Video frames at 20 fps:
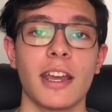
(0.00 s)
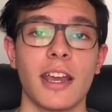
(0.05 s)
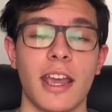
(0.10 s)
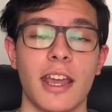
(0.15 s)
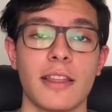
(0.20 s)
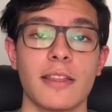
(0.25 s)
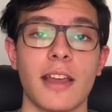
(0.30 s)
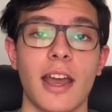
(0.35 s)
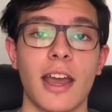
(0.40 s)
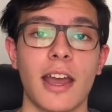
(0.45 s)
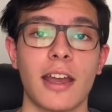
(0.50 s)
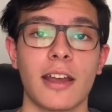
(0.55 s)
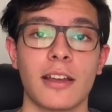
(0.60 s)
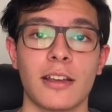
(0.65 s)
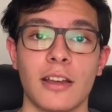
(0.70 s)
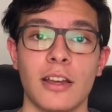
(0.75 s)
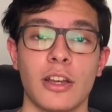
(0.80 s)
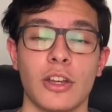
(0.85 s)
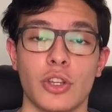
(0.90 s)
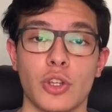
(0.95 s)
and
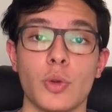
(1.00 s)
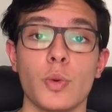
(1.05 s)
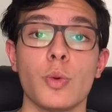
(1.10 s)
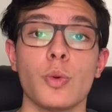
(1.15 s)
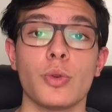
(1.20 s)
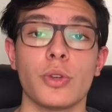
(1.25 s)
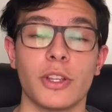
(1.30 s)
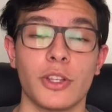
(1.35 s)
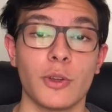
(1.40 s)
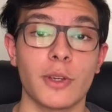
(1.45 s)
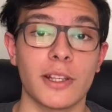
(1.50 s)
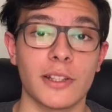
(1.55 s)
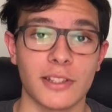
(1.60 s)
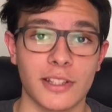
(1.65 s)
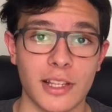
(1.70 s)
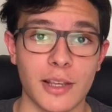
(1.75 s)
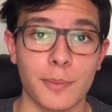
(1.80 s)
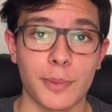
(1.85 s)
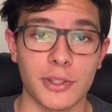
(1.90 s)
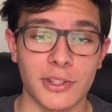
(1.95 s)
that you can
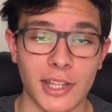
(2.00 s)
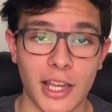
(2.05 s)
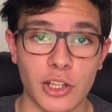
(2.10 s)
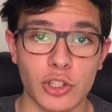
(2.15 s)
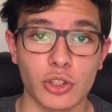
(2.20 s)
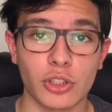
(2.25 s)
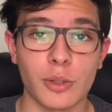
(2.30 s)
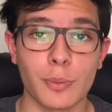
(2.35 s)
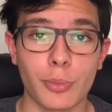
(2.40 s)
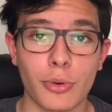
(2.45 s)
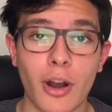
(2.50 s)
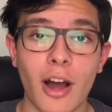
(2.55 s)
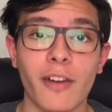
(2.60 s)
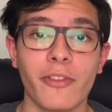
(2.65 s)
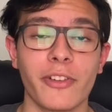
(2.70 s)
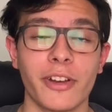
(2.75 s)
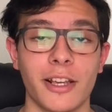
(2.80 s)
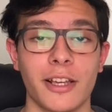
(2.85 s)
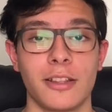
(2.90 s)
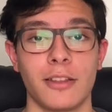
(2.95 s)
see potentially
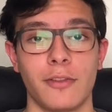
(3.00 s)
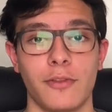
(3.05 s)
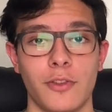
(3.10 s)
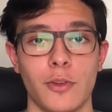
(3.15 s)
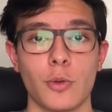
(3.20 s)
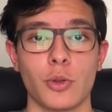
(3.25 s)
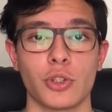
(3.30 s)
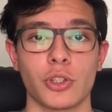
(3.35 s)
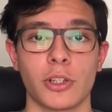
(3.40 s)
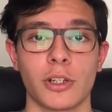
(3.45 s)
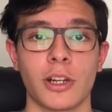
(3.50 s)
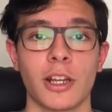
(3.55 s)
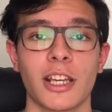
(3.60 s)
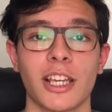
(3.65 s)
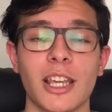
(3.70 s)
profiting in the future.